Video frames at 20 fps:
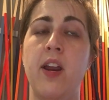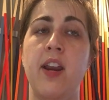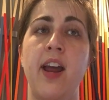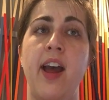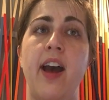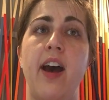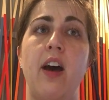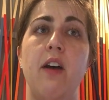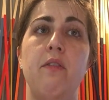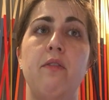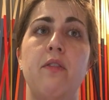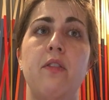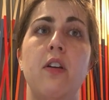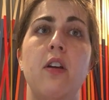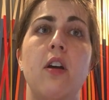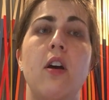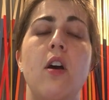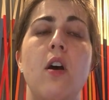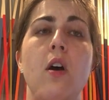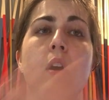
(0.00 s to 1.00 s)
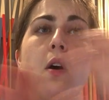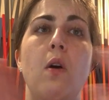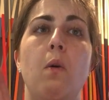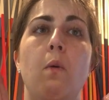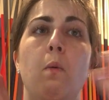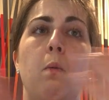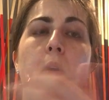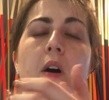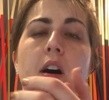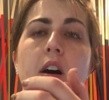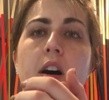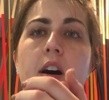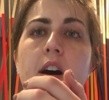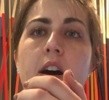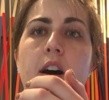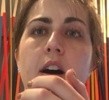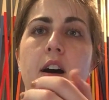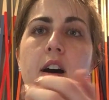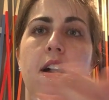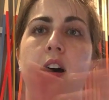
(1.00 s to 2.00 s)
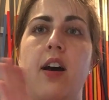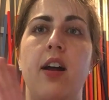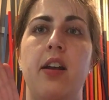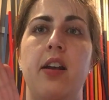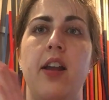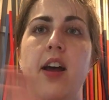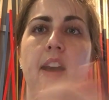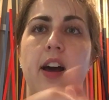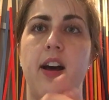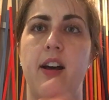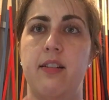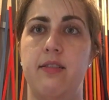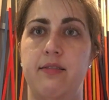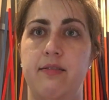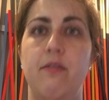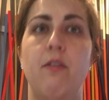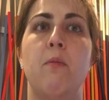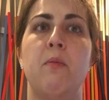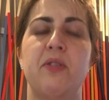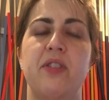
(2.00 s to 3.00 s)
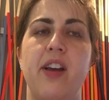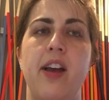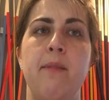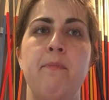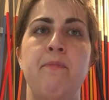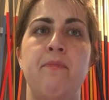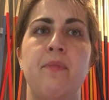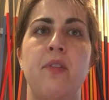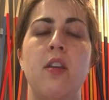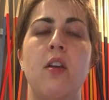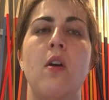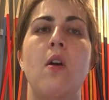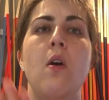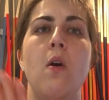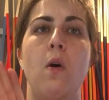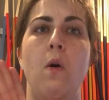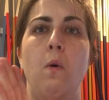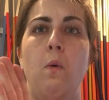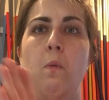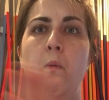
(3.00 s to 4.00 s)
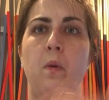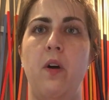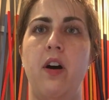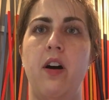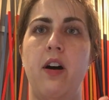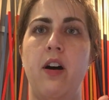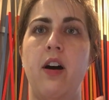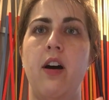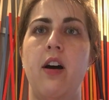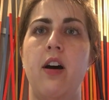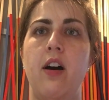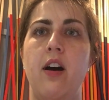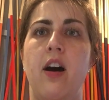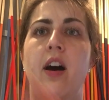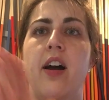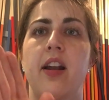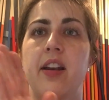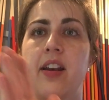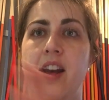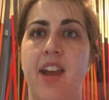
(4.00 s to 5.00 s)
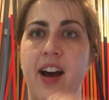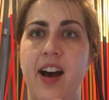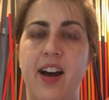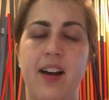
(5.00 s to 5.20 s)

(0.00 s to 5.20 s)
we'd have 1, One more time. 1,